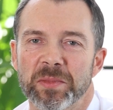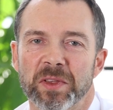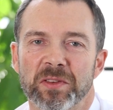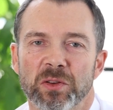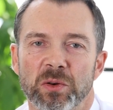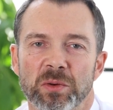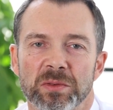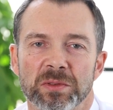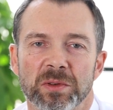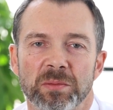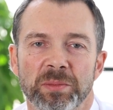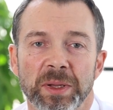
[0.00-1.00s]

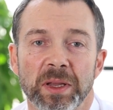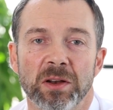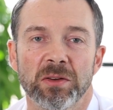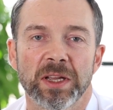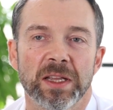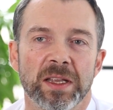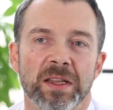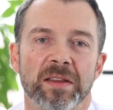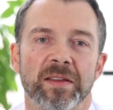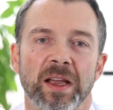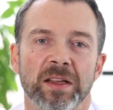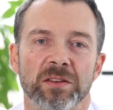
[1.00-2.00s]
So being located
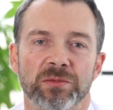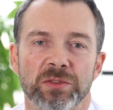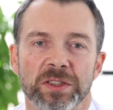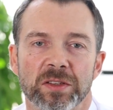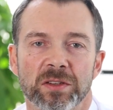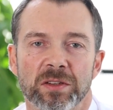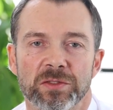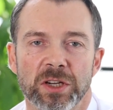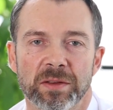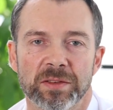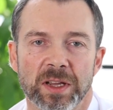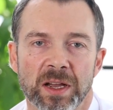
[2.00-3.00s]
inside the free zone of
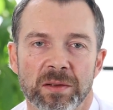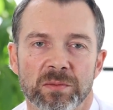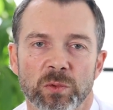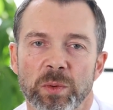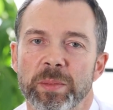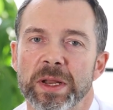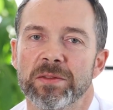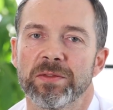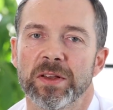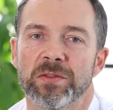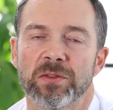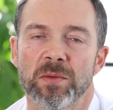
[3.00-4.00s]
Jaffza, we
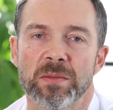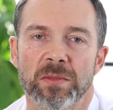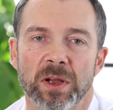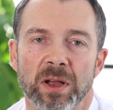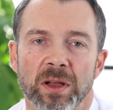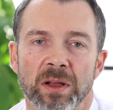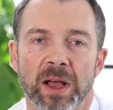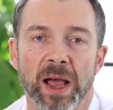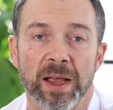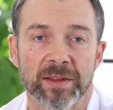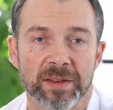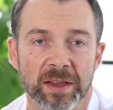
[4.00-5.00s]
benefit from
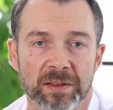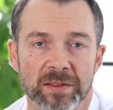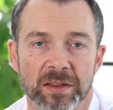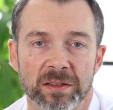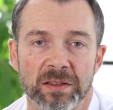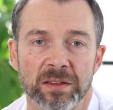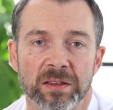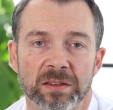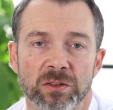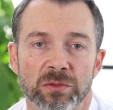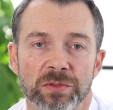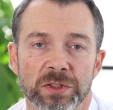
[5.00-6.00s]
access and
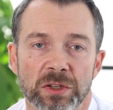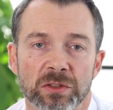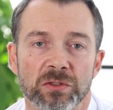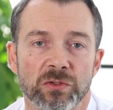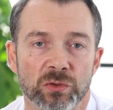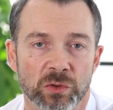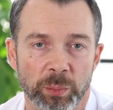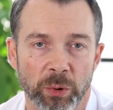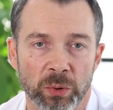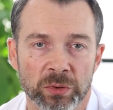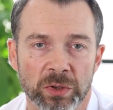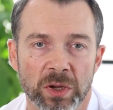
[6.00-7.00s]
convenience to the
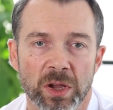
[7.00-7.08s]
port,